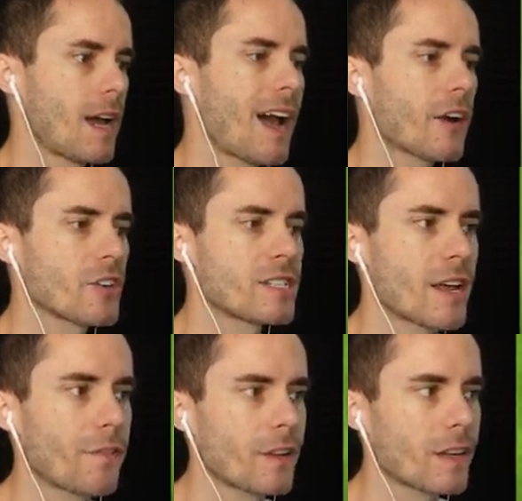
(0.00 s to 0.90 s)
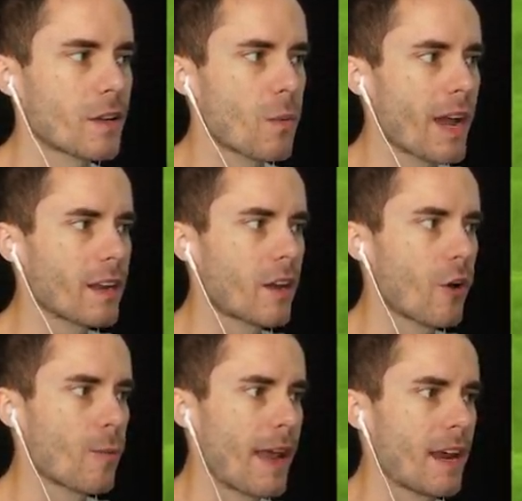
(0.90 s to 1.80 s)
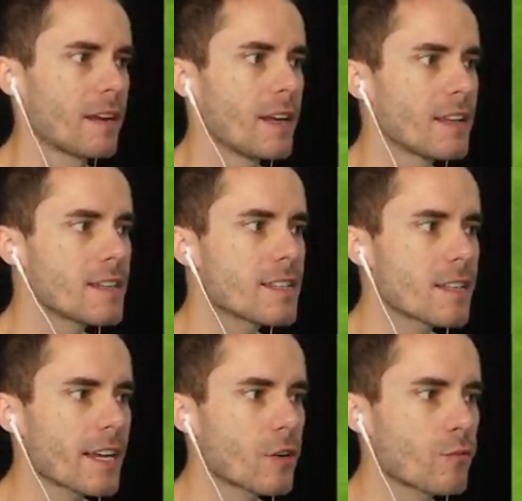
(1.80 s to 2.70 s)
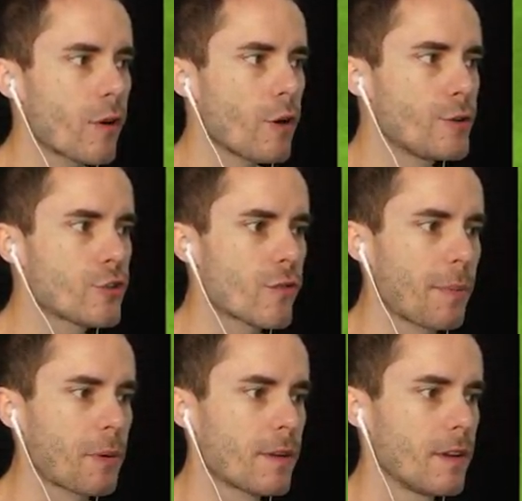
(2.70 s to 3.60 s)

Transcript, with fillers: Car is definitely the way to go, man. This is like a road trip.